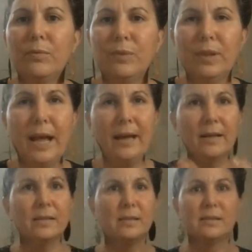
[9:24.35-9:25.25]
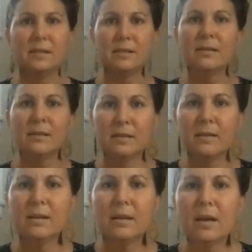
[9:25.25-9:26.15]
flex
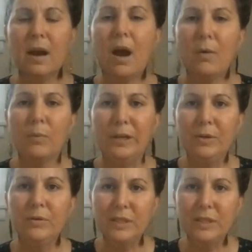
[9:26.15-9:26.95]
our window of